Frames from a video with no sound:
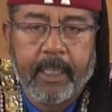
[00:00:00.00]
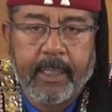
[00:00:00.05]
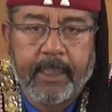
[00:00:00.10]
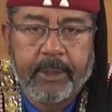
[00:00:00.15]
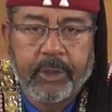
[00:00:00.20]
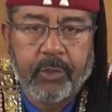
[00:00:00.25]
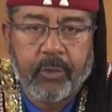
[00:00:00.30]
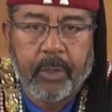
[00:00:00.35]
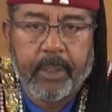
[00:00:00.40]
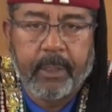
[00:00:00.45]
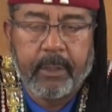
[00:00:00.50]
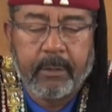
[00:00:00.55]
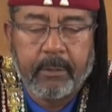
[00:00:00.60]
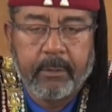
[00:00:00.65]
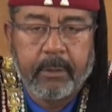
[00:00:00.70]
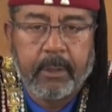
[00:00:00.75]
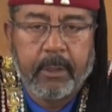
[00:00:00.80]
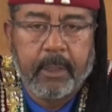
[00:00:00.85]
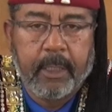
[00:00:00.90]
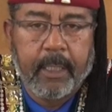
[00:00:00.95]
joint
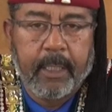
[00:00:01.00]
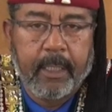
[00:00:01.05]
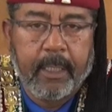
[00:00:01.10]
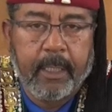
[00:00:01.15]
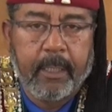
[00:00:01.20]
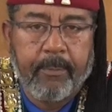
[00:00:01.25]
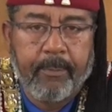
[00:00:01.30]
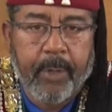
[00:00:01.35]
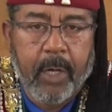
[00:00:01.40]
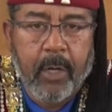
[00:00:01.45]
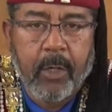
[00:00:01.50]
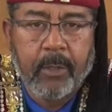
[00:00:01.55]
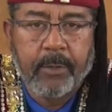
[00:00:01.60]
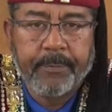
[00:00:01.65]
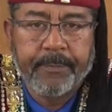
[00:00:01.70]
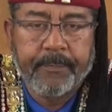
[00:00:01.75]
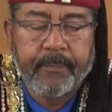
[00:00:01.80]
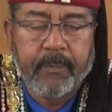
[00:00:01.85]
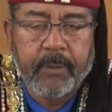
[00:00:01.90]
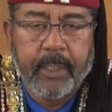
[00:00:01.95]

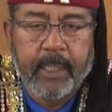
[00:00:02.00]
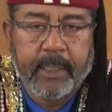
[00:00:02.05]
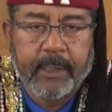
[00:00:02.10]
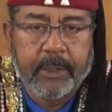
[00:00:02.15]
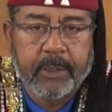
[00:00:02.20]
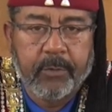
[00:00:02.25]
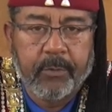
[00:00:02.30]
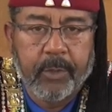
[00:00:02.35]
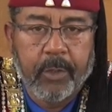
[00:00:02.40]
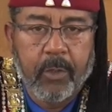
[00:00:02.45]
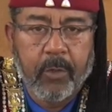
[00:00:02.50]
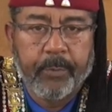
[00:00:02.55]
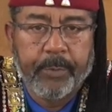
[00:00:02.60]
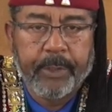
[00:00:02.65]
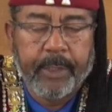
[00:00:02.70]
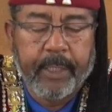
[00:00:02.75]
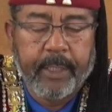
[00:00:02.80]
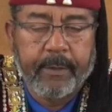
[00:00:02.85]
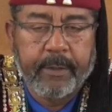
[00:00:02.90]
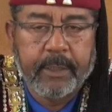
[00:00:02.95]
ball. And so we're
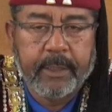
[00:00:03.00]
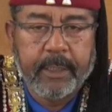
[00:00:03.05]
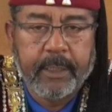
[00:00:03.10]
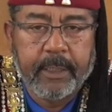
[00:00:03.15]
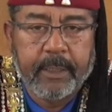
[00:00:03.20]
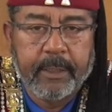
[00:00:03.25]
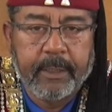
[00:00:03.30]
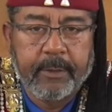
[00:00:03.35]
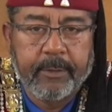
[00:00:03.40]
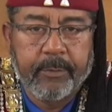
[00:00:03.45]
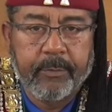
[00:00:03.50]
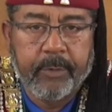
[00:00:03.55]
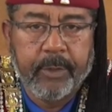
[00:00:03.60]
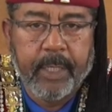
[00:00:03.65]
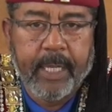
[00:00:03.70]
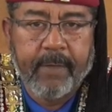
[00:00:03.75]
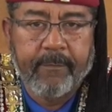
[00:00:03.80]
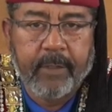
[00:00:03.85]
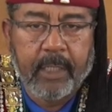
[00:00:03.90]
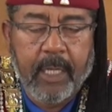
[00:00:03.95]
hoping that we'll
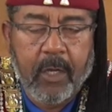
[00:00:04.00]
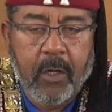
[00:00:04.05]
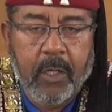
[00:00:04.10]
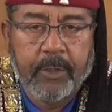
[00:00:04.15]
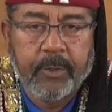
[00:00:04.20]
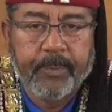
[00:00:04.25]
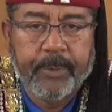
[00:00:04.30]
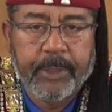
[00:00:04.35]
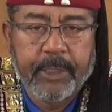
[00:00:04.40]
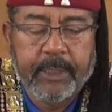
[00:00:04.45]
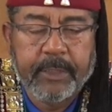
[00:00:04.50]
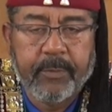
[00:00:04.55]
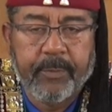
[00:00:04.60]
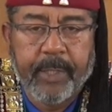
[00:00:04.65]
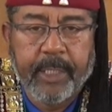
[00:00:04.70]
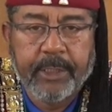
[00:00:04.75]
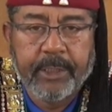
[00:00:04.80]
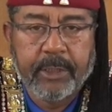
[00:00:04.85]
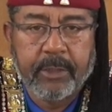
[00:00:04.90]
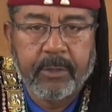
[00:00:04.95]
have a large
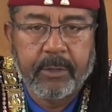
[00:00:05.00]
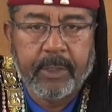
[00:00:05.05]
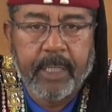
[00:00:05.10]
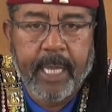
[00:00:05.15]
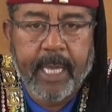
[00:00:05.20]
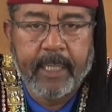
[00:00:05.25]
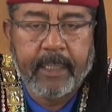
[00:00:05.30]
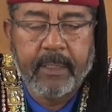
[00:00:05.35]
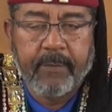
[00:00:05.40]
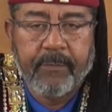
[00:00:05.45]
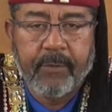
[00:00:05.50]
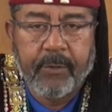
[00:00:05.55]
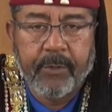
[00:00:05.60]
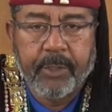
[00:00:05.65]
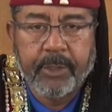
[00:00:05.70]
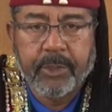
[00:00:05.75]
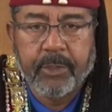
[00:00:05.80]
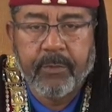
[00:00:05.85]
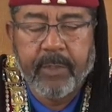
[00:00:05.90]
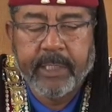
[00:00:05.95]
participation on that. If you're
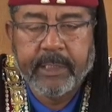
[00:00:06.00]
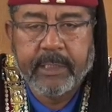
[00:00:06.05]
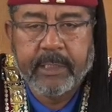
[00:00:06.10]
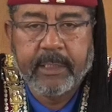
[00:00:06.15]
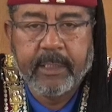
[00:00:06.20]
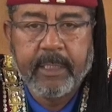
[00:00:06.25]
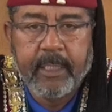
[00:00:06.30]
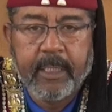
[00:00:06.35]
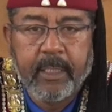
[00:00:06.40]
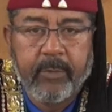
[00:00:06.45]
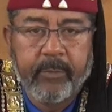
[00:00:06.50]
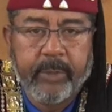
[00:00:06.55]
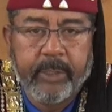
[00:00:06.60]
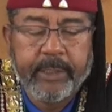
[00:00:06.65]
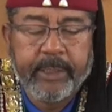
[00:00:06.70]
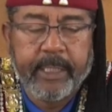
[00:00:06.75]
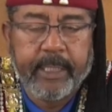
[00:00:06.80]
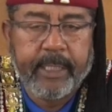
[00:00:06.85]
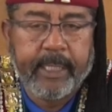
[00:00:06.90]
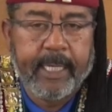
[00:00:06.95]
interested,
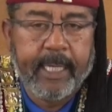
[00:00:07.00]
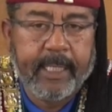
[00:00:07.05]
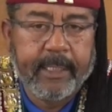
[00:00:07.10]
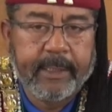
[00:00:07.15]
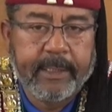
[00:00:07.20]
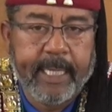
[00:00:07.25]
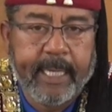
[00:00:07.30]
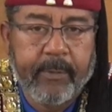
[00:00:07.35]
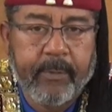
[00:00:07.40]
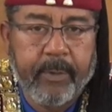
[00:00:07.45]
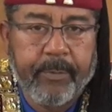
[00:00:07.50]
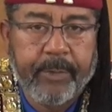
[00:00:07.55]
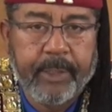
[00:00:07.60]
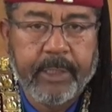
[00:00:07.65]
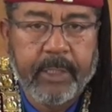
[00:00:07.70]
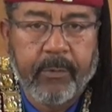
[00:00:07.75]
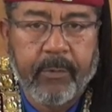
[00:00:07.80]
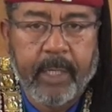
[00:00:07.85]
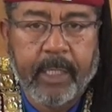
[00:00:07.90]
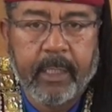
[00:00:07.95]
please get in contact with me
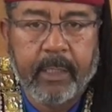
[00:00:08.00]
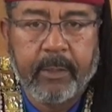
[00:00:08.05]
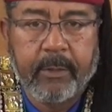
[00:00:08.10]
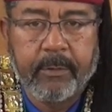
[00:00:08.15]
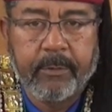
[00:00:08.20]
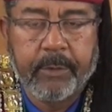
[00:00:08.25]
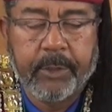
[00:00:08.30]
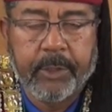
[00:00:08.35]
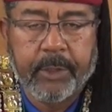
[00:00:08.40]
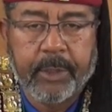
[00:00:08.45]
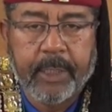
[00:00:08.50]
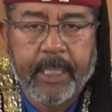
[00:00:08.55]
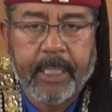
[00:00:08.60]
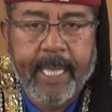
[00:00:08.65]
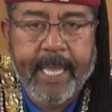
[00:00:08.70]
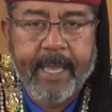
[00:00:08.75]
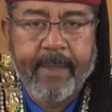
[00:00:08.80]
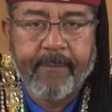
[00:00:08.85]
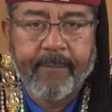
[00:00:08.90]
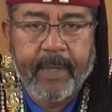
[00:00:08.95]
directly. We're going to
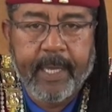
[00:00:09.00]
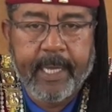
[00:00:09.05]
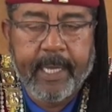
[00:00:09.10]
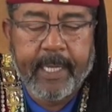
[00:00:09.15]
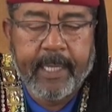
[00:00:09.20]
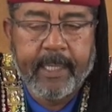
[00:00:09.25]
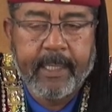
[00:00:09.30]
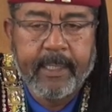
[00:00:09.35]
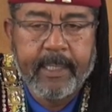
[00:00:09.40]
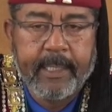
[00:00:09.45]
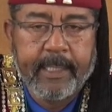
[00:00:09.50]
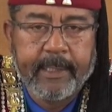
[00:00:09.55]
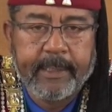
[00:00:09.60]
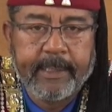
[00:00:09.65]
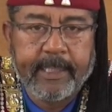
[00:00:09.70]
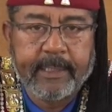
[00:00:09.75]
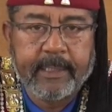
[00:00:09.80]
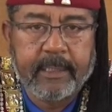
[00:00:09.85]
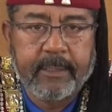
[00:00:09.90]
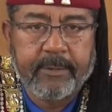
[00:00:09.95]
have a
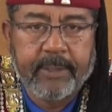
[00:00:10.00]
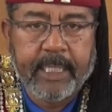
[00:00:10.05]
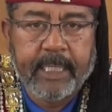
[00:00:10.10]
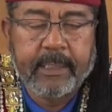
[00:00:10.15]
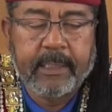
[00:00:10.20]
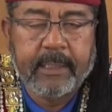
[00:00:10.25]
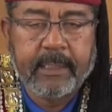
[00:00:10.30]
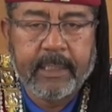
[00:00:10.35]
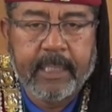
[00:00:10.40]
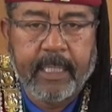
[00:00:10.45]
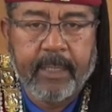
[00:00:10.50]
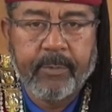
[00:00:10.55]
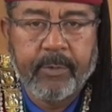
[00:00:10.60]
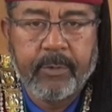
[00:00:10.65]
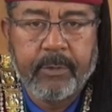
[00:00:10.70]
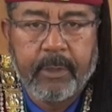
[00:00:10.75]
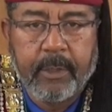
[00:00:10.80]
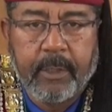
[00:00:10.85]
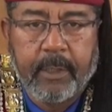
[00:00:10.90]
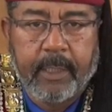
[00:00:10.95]
Desert of Texas table,
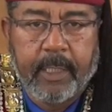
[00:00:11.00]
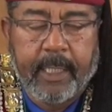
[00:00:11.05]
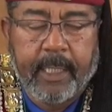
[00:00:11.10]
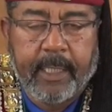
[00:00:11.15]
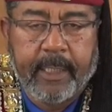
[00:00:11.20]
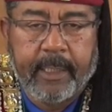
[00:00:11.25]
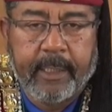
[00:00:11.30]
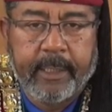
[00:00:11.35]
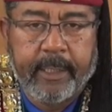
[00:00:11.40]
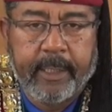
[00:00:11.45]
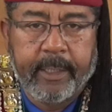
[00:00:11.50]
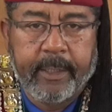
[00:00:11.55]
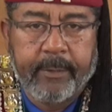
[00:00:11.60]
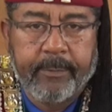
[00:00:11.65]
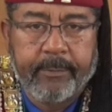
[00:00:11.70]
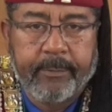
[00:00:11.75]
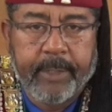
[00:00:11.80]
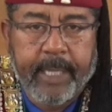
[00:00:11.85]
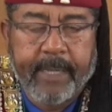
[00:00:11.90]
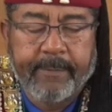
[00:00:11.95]
and
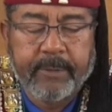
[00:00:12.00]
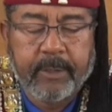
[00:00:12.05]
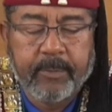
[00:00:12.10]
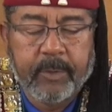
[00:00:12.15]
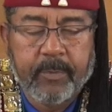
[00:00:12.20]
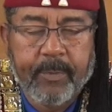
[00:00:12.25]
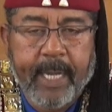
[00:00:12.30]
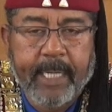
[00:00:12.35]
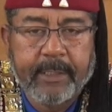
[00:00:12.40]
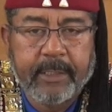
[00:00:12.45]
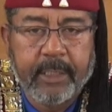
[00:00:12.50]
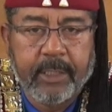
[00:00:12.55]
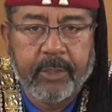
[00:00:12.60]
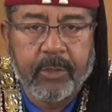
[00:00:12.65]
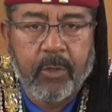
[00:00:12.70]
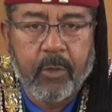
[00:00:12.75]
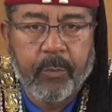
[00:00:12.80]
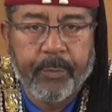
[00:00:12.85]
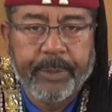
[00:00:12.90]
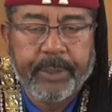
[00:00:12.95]
we have some spots that are
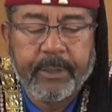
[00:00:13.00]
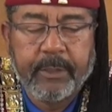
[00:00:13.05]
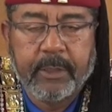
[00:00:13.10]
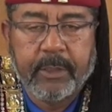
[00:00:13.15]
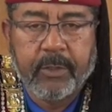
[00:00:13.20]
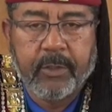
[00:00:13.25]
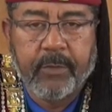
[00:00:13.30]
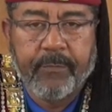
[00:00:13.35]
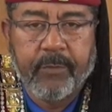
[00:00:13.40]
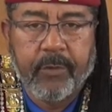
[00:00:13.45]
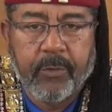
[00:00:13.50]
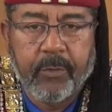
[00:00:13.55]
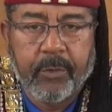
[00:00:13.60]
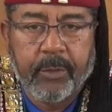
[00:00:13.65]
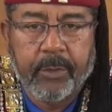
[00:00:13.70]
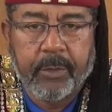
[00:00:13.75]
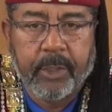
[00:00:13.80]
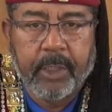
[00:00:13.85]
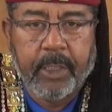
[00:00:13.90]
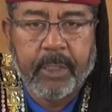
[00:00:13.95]
open. So if
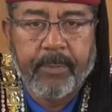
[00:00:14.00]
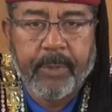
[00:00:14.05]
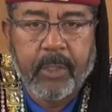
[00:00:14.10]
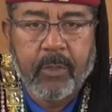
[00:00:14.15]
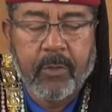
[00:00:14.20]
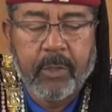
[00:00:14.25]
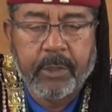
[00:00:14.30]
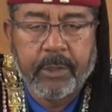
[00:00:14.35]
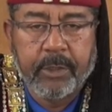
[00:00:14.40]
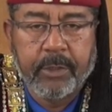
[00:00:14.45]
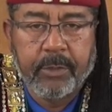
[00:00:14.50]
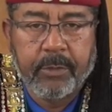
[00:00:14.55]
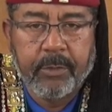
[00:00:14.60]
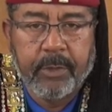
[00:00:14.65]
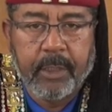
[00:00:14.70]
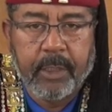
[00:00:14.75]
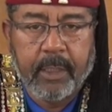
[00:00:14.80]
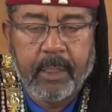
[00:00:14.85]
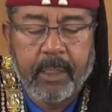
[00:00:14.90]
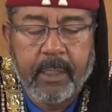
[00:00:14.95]
you're going to be going to
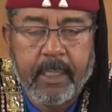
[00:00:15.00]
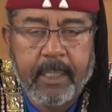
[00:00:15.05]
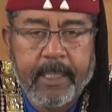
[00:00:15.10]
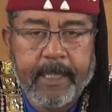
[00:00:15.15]
the